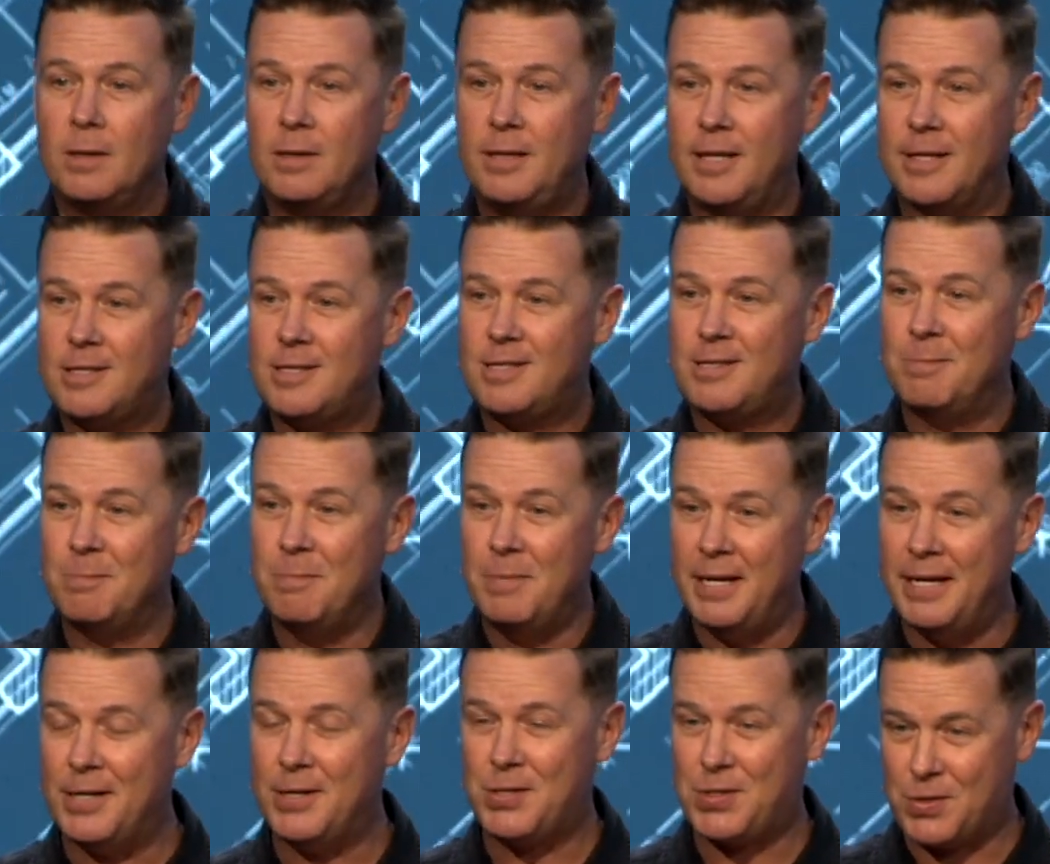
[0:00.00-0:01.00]
this
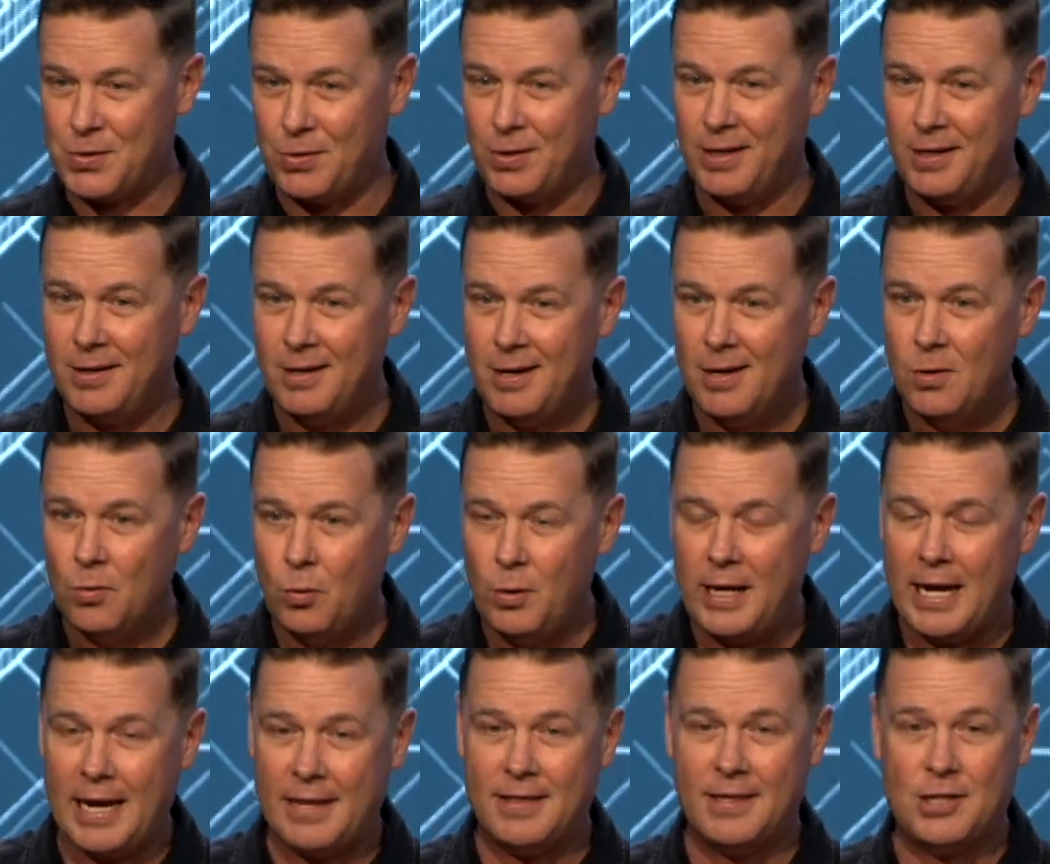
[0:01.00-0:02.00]
ministry.
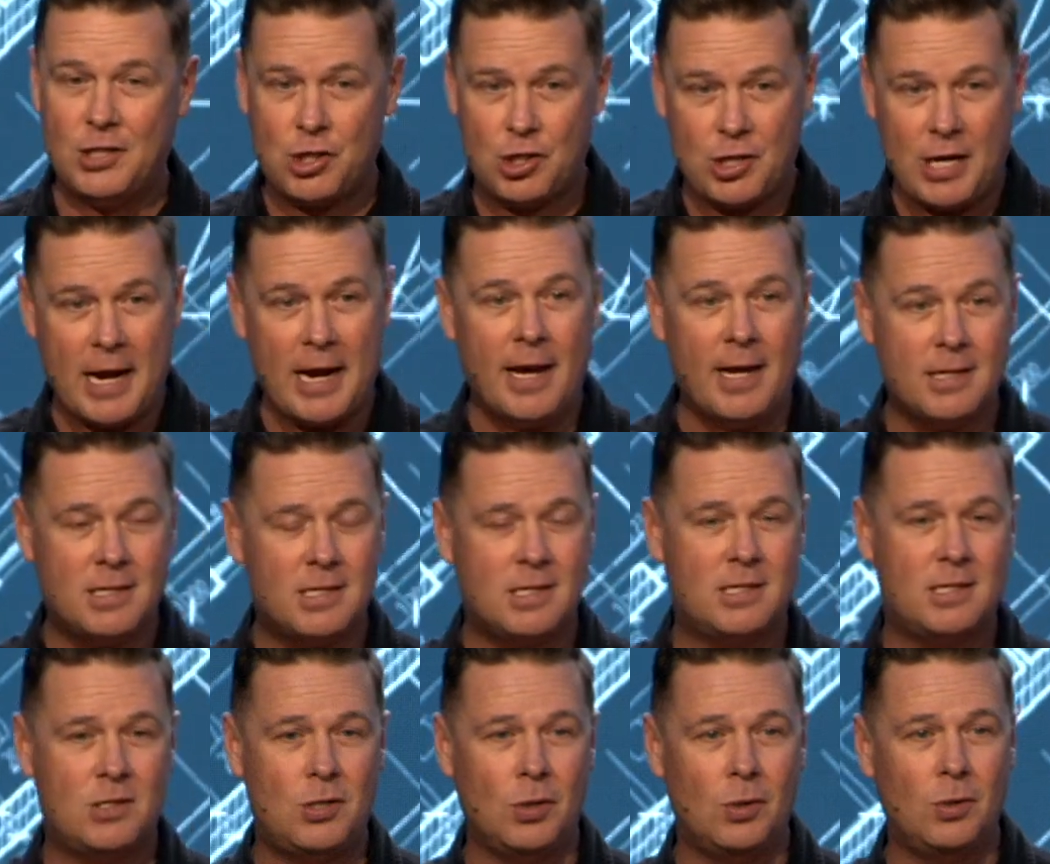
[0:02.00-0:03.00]
We had the
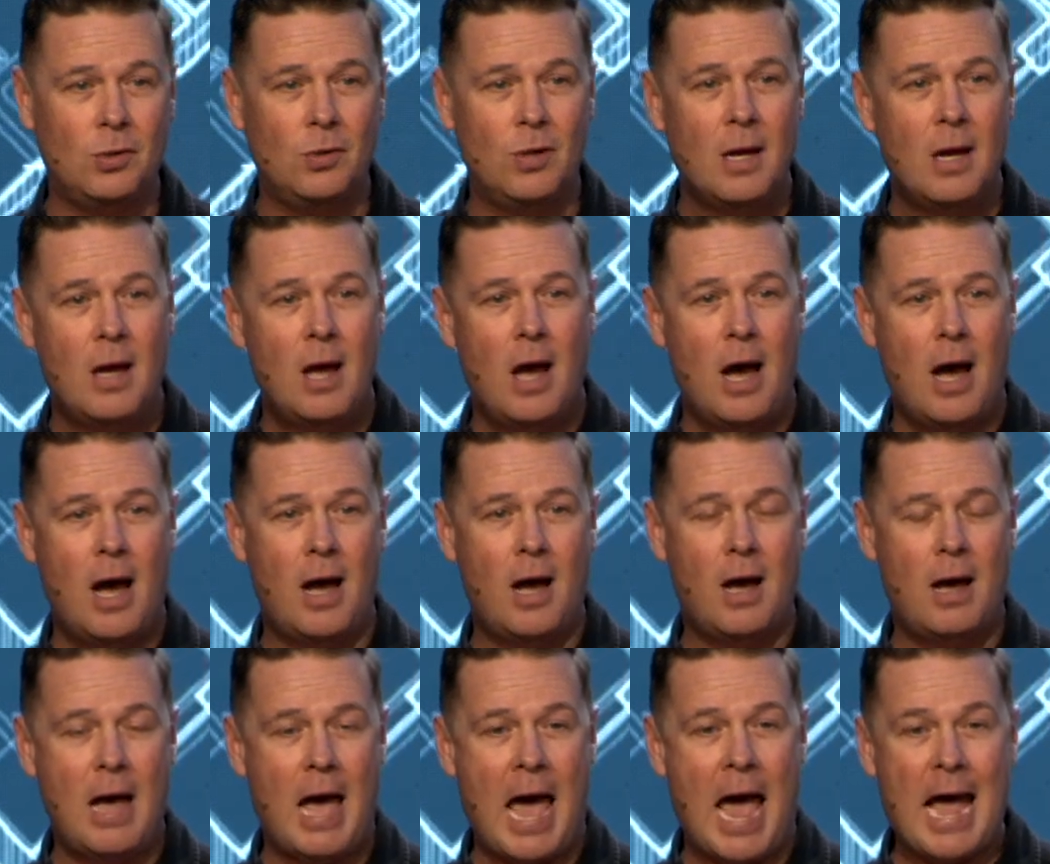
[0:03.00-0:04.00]
chance to
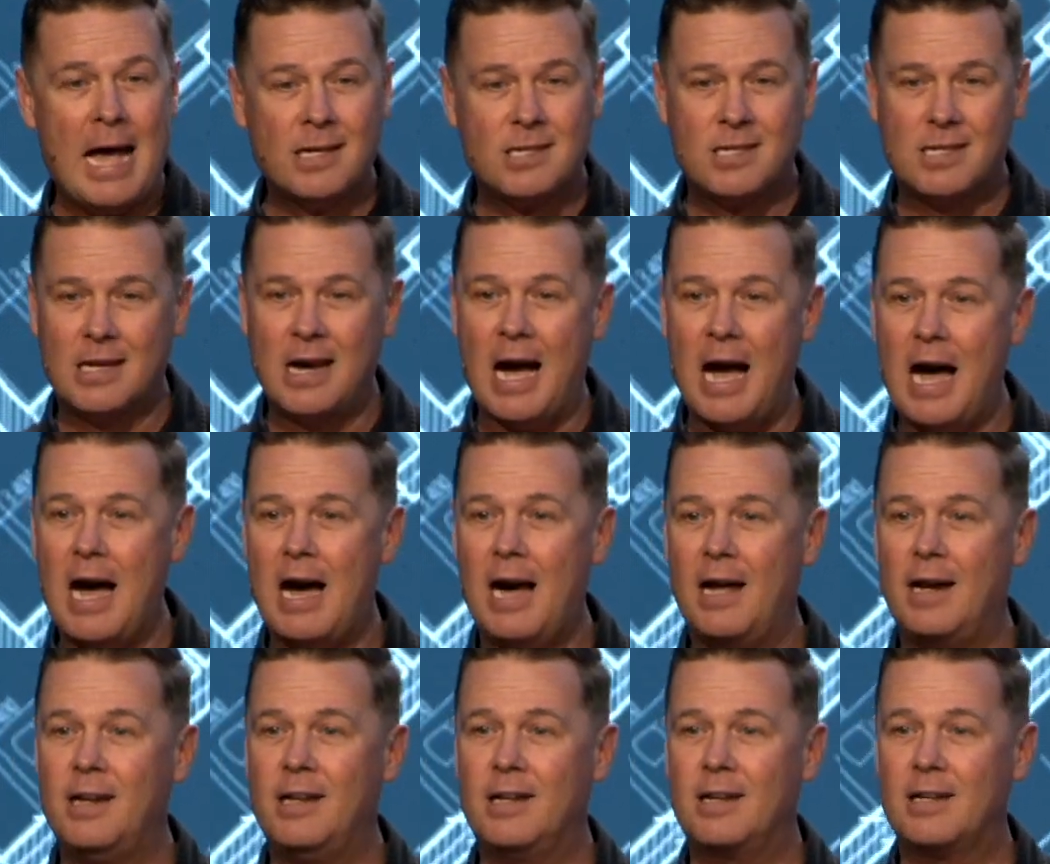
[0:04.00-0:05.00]
uh, ask
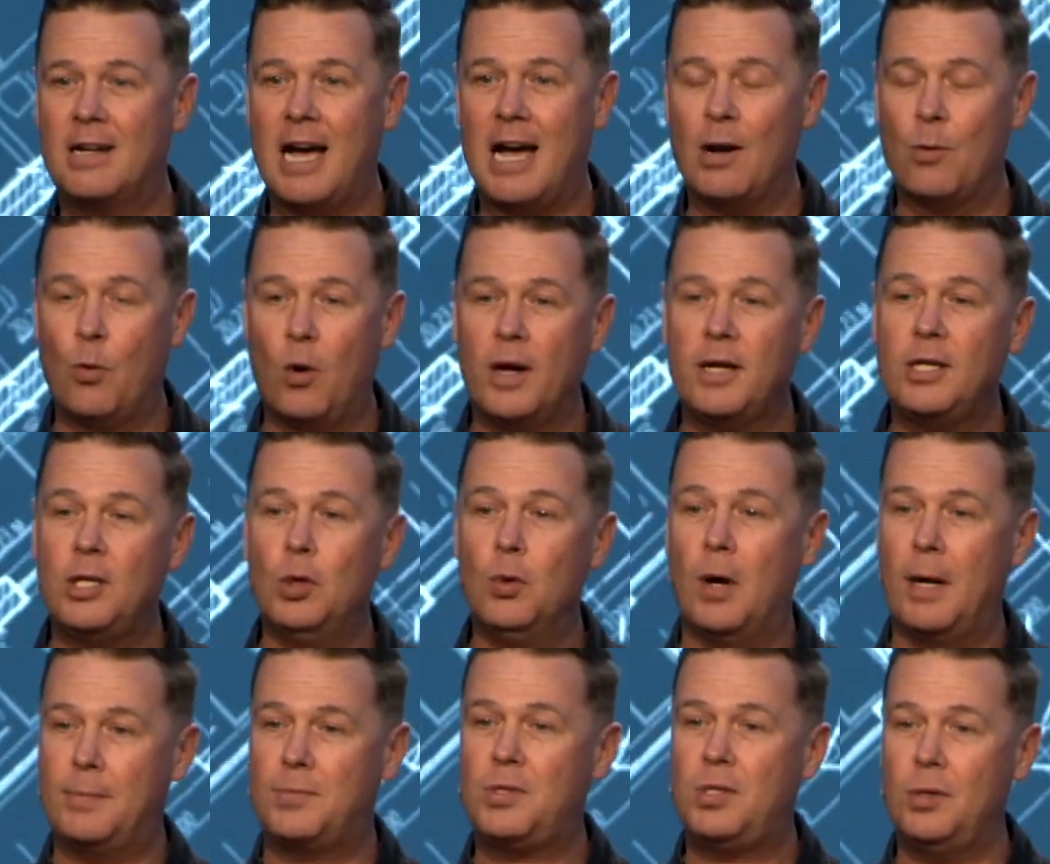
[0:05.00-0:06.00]
God, God, what are
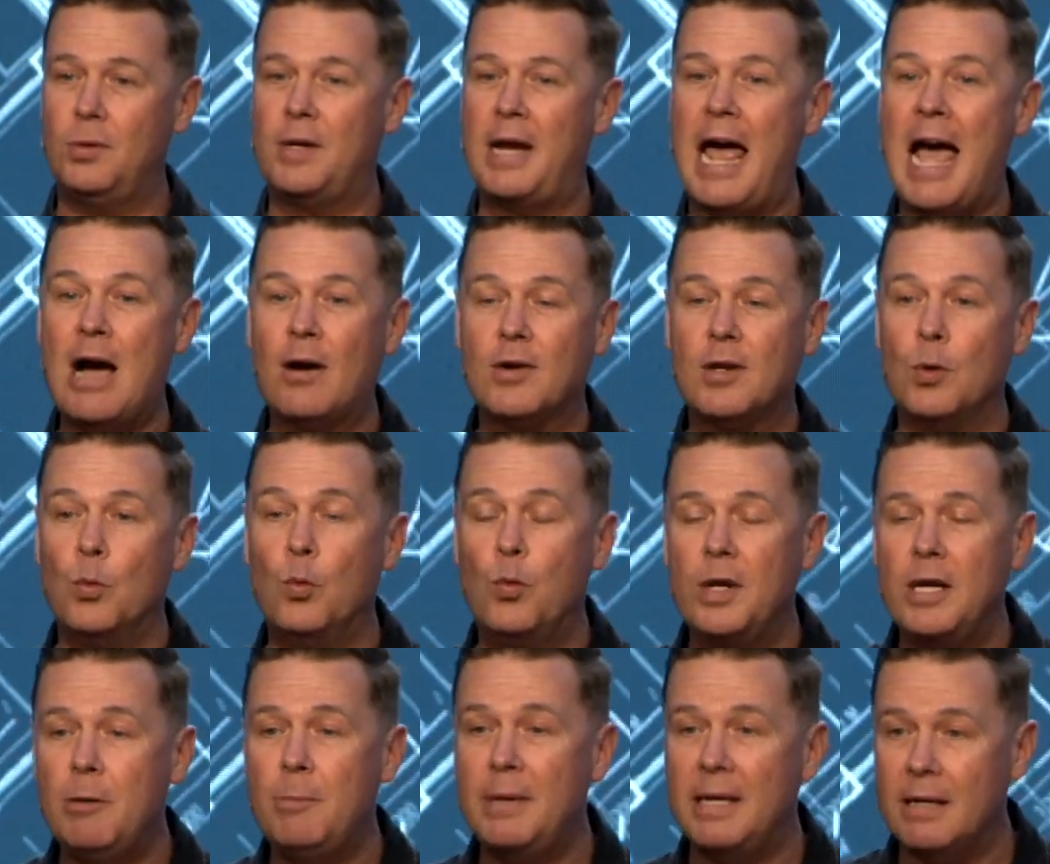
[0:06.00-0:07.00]
you up to and how can
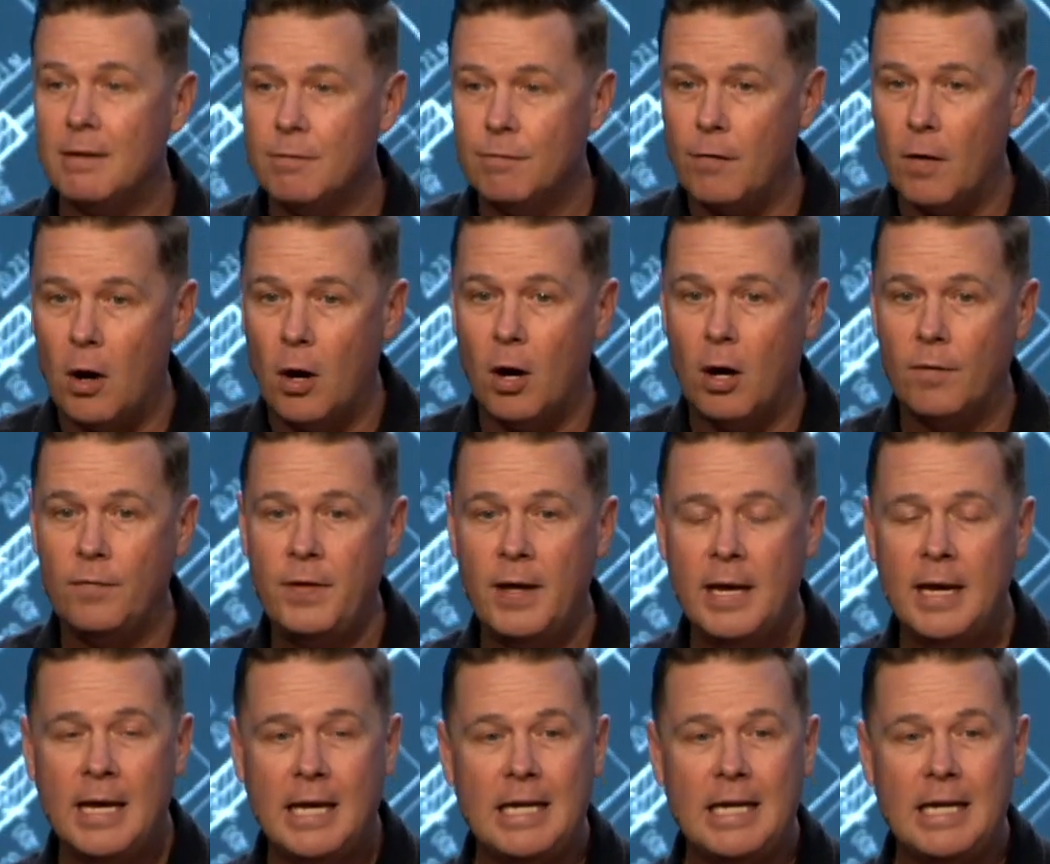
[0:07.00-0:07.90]
we be involved?